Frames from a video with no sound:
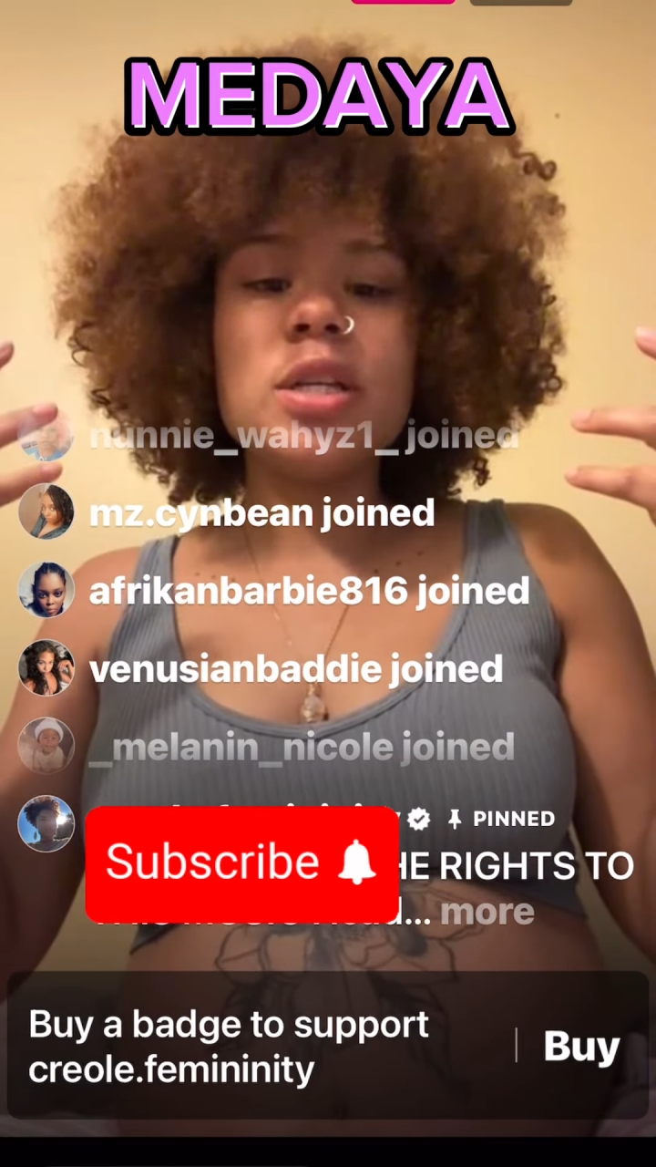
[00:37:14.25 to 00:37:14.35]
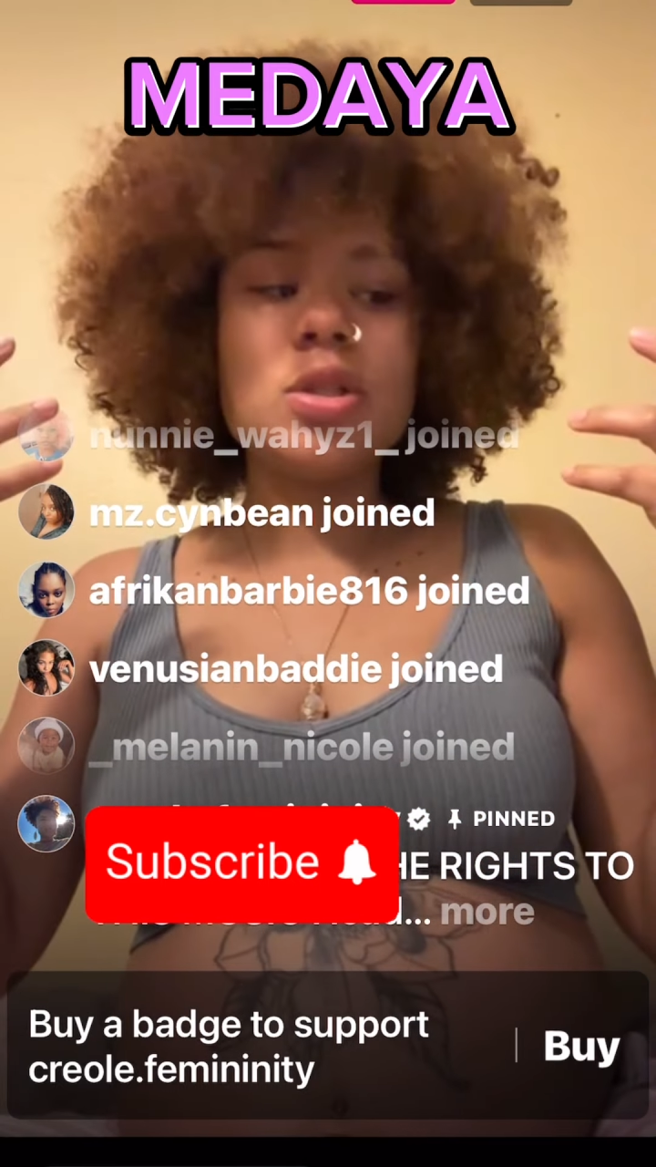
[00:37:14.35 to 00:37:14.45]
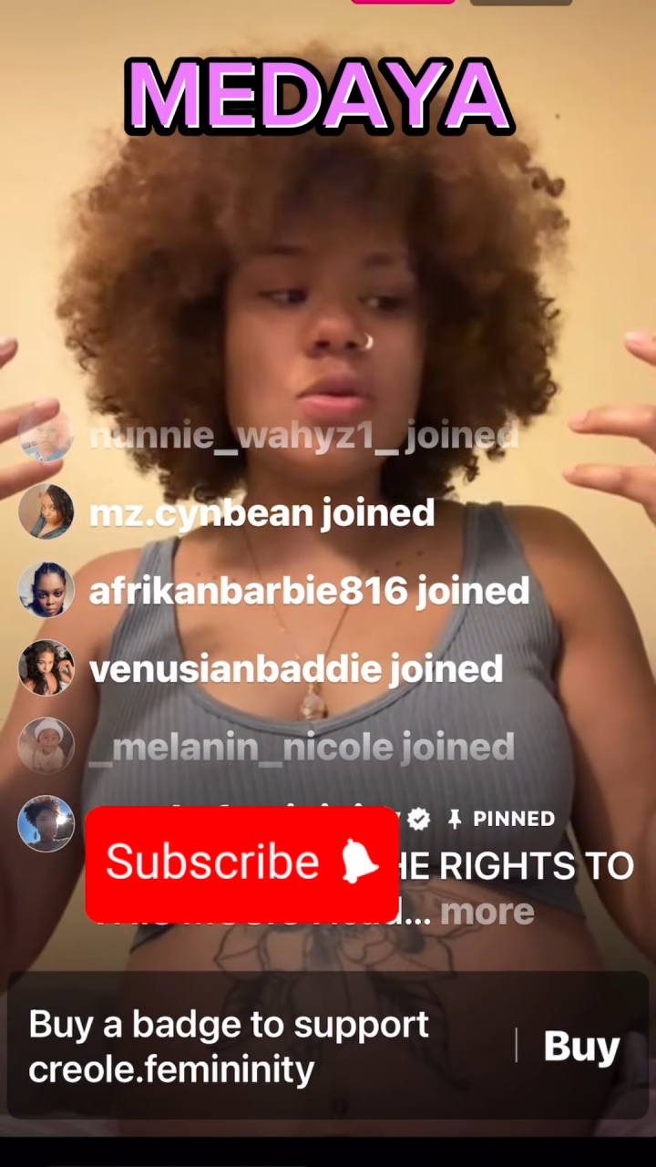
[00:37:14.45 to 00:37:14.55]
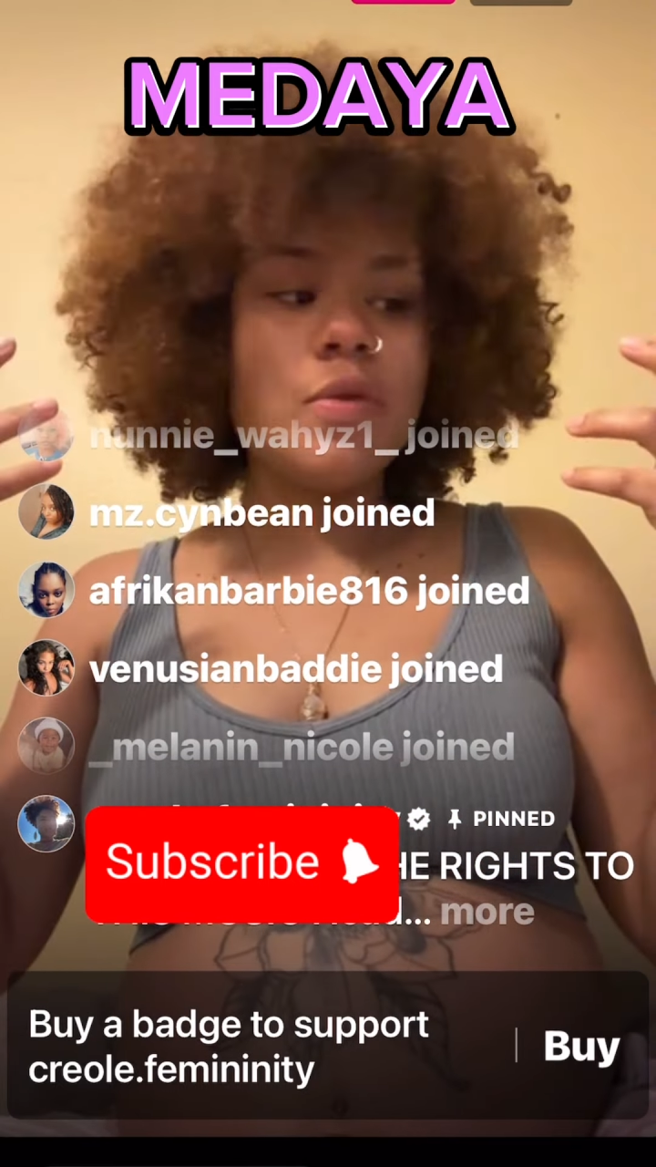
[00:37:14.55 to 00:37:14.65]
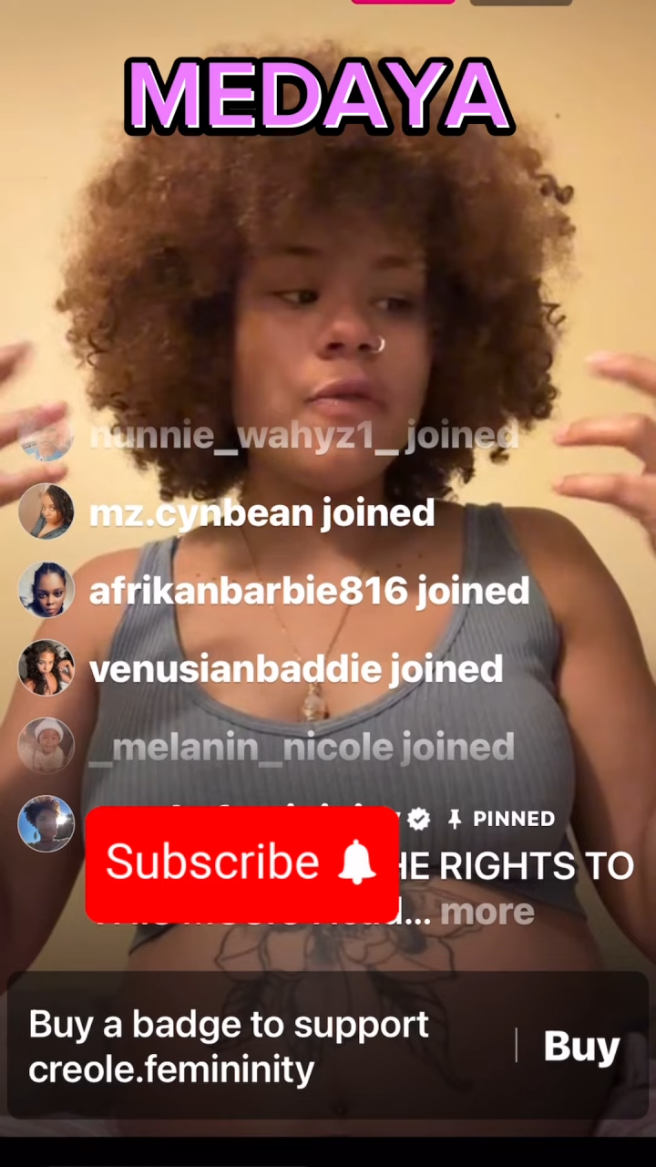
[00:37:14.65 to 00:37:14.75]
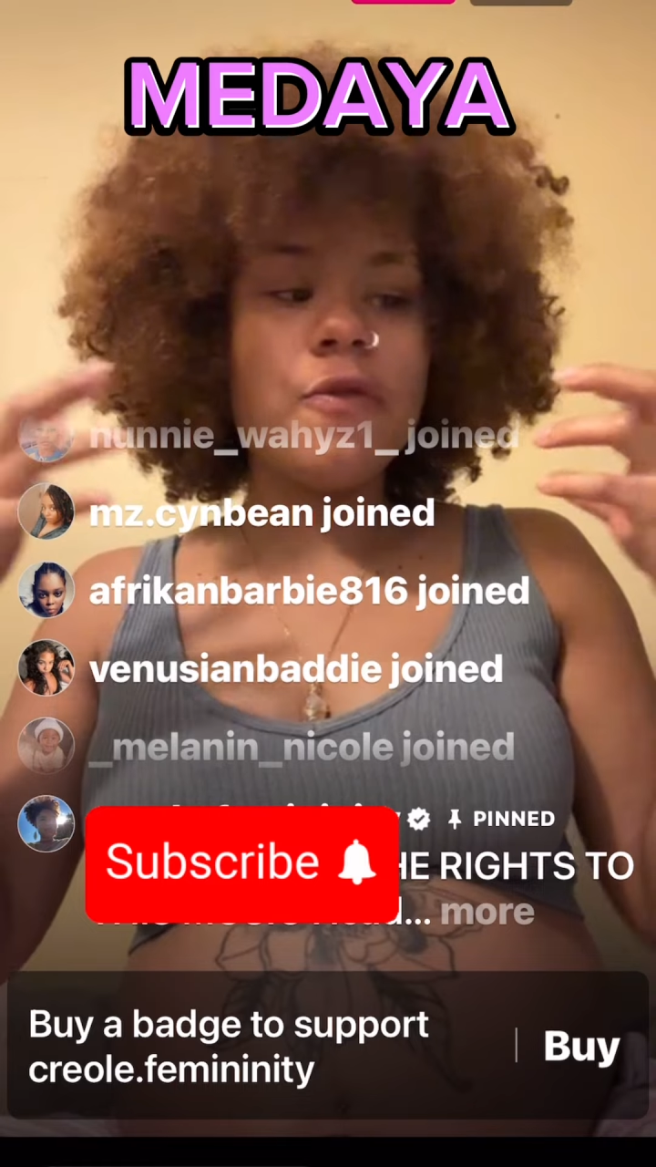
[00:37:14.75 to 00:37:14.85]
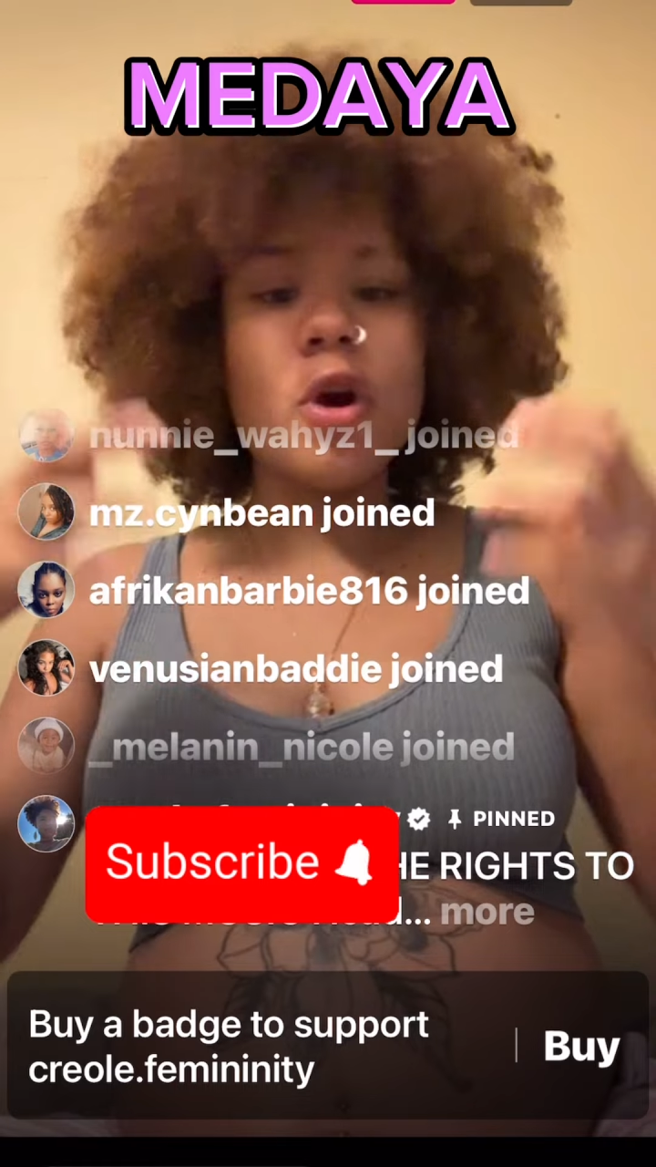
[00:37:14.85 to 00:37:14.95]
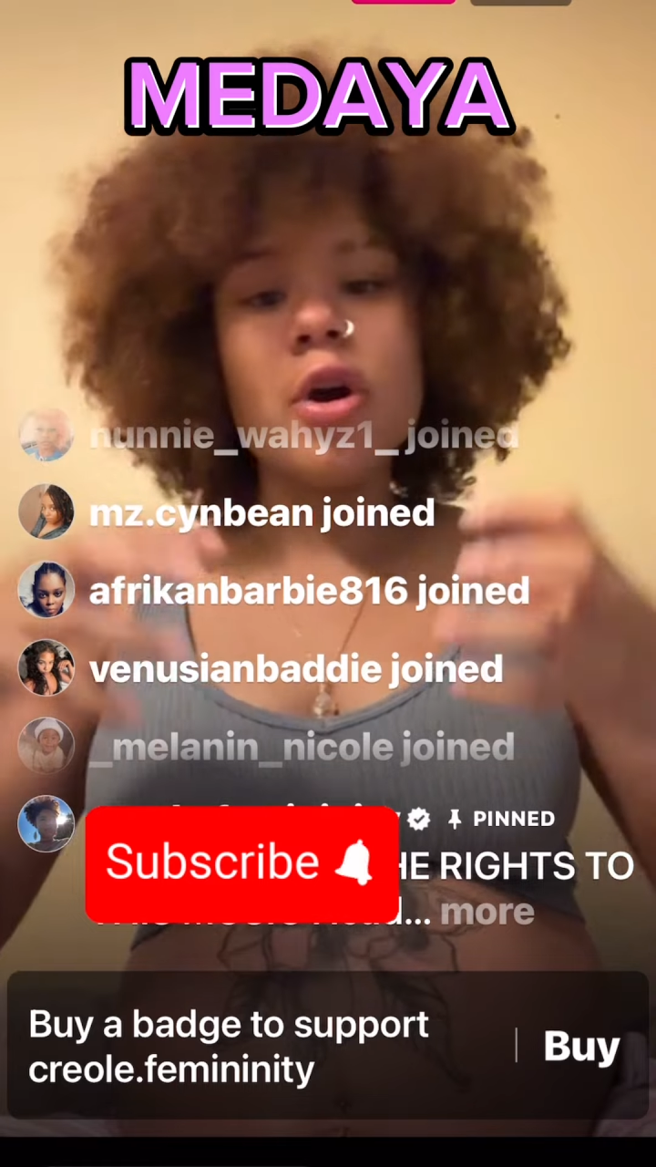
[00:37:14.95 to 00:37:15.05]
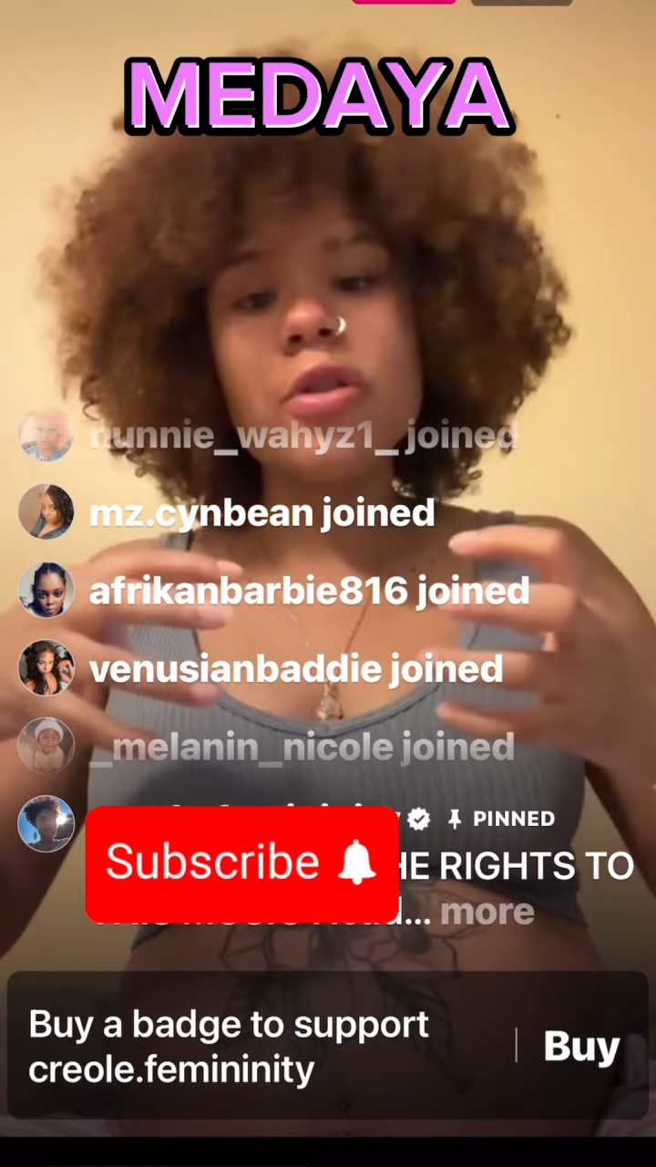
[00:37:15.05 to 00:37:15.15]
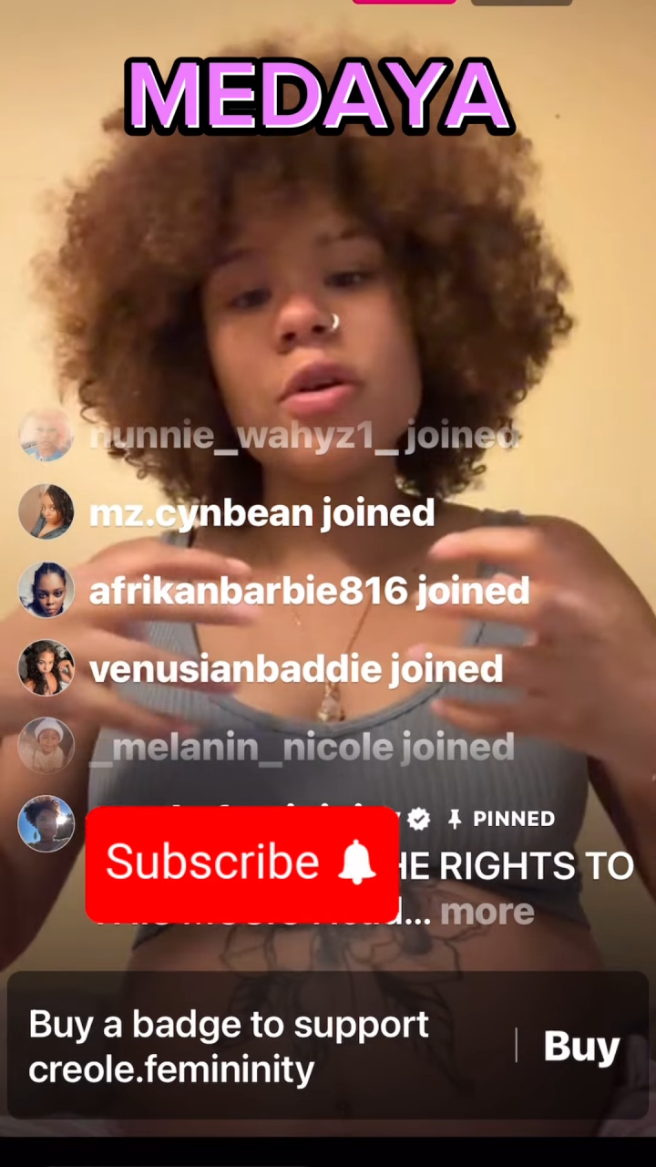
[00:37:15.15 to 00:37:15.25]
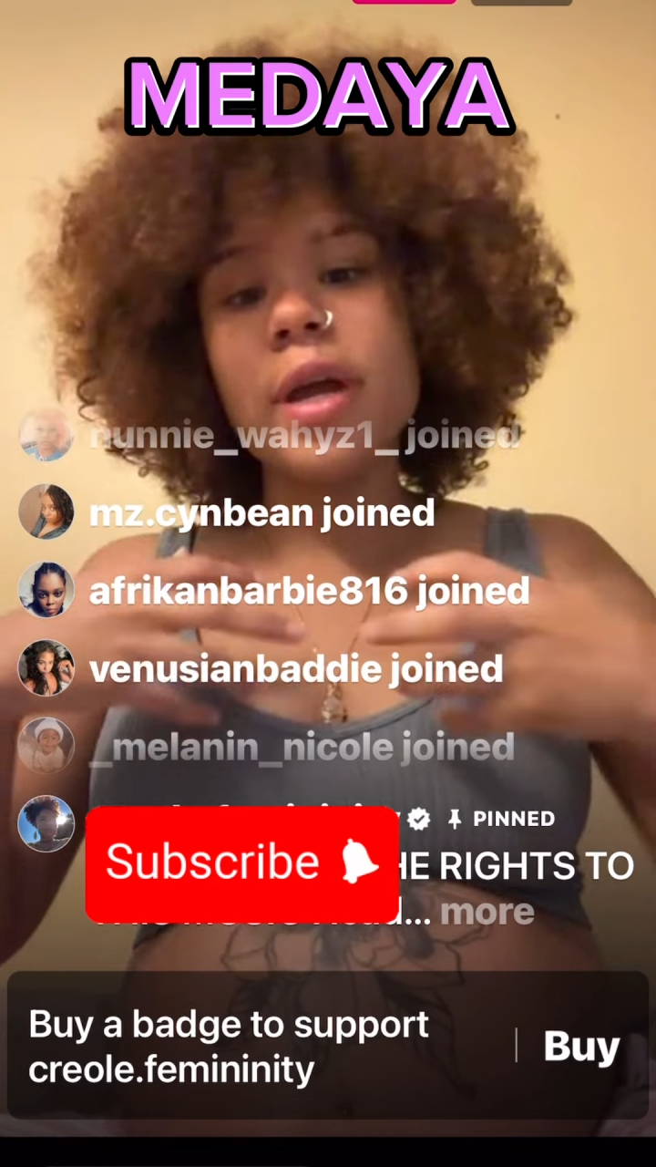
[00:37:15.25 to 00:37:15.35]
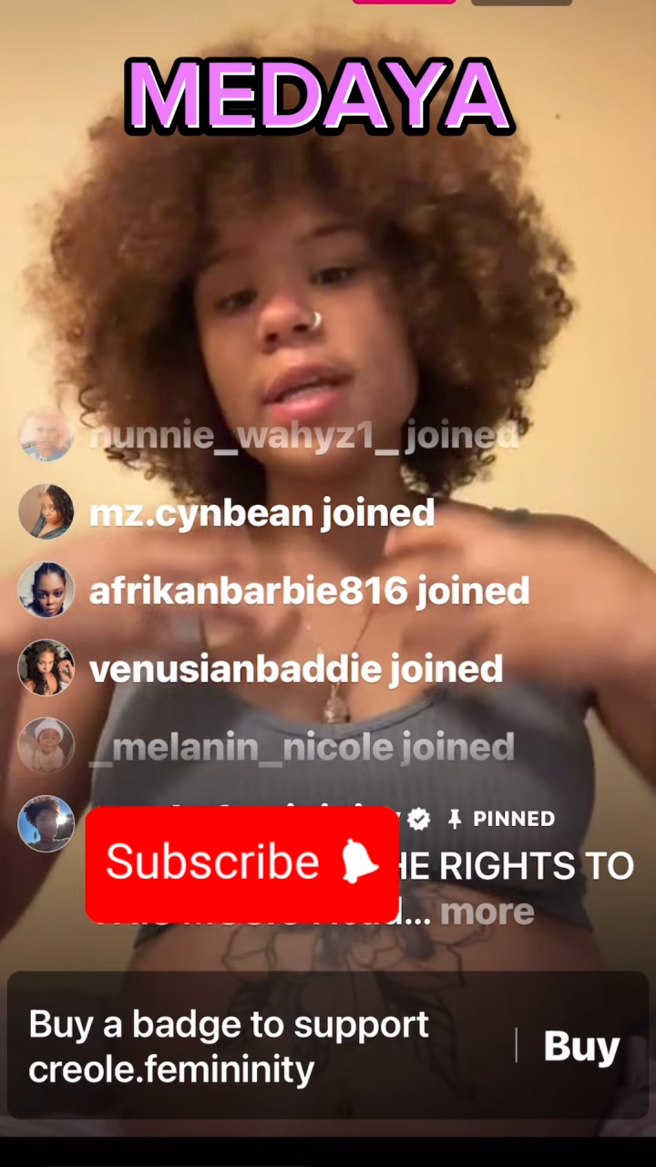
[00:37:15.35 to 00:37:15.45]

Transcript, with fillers: us to further